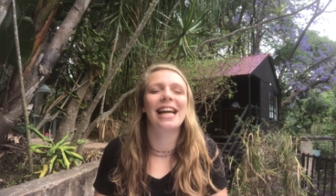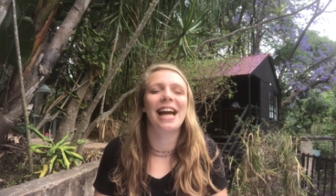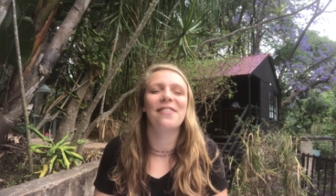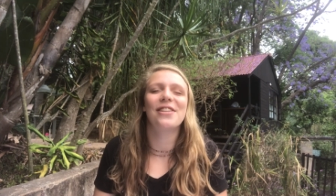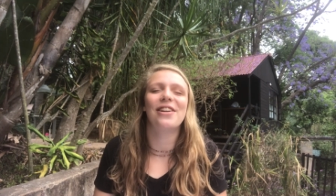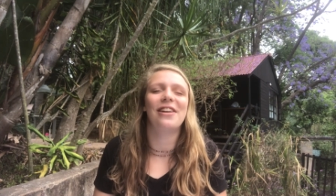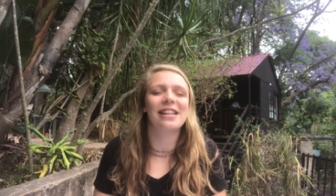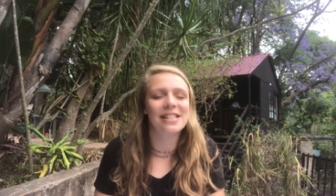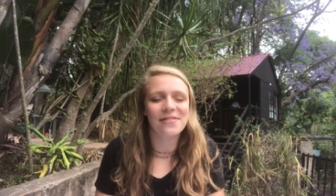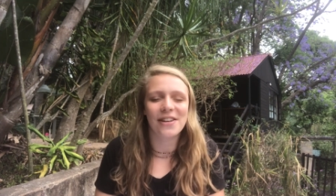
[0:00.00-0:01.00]
Have an
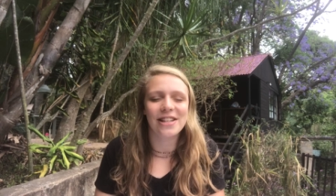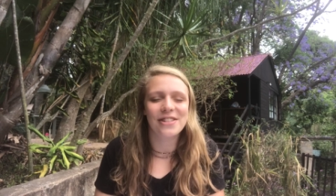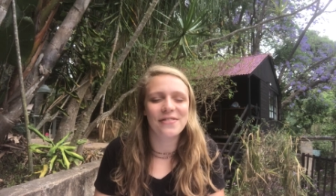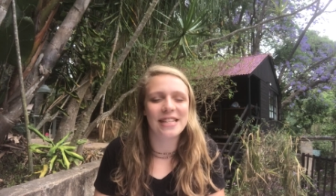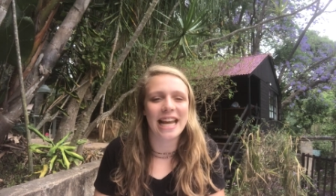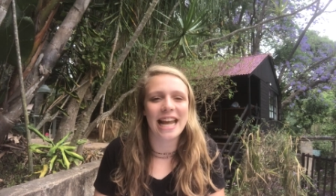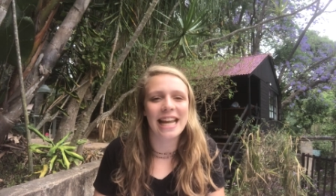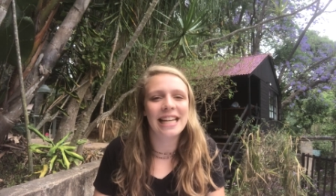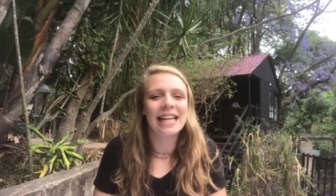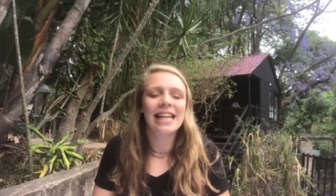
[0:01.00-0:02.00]
awesome, awesome
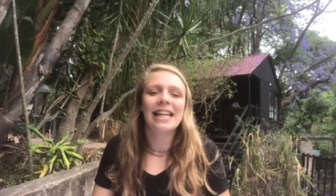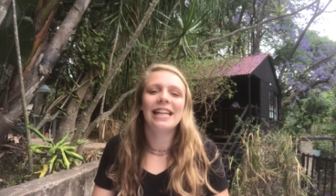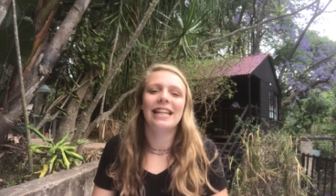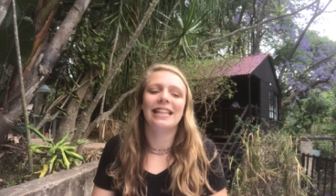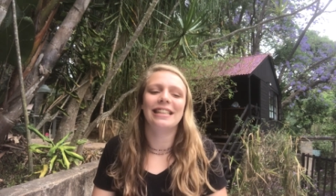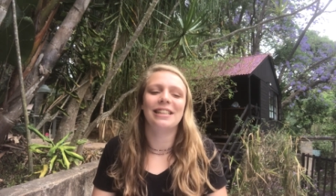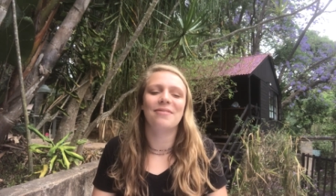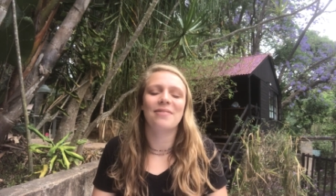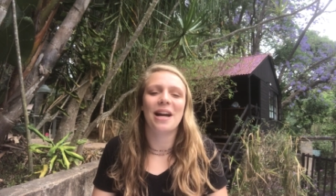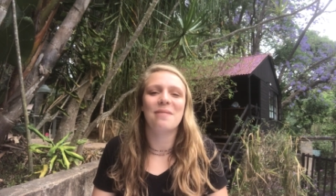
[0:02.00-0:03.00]
day.
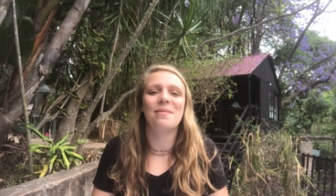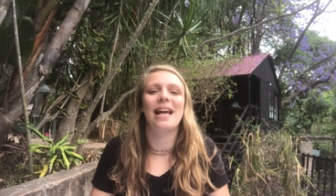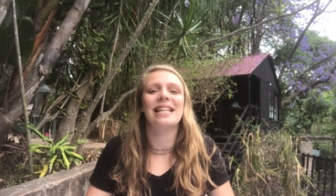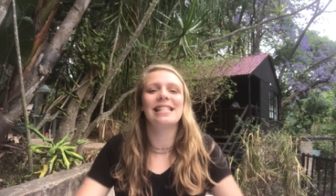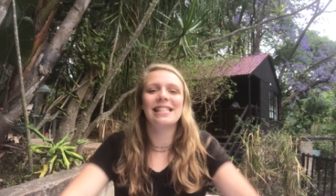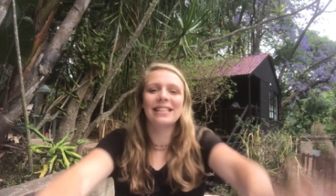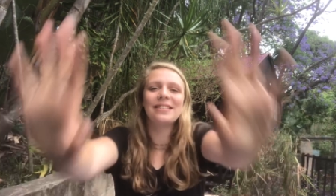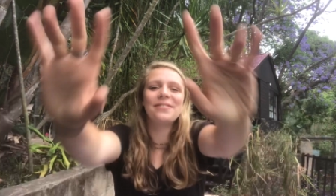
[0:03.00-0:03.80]
Um, God bless.